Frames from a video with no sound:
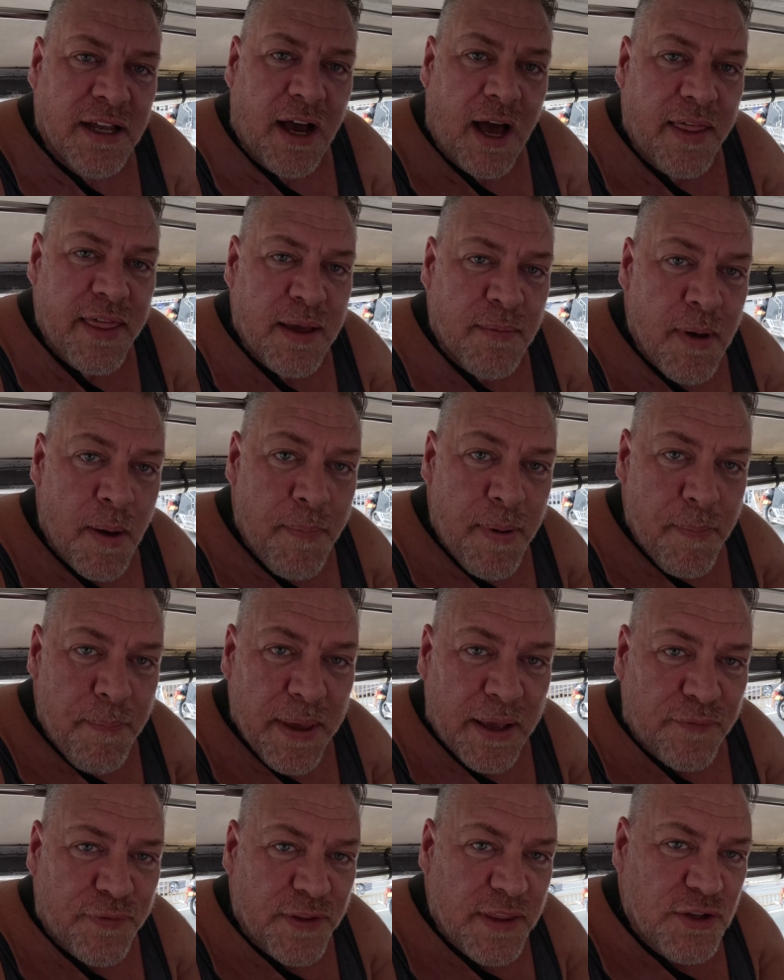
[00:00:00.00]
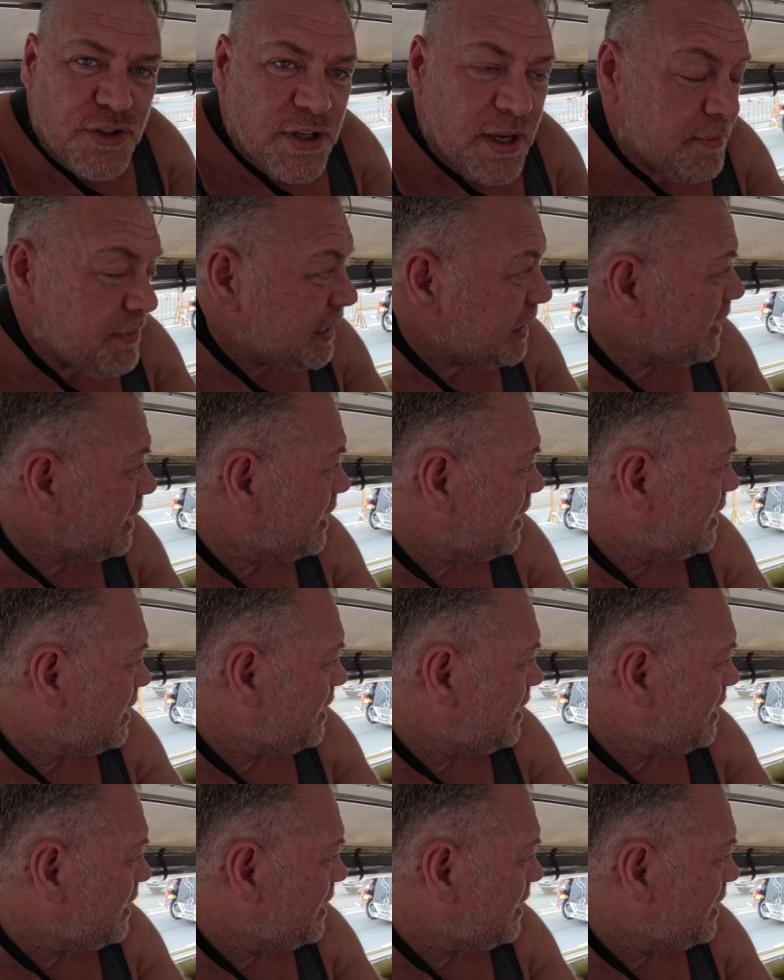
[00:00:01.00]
I think I'm a bit big for the jeepney.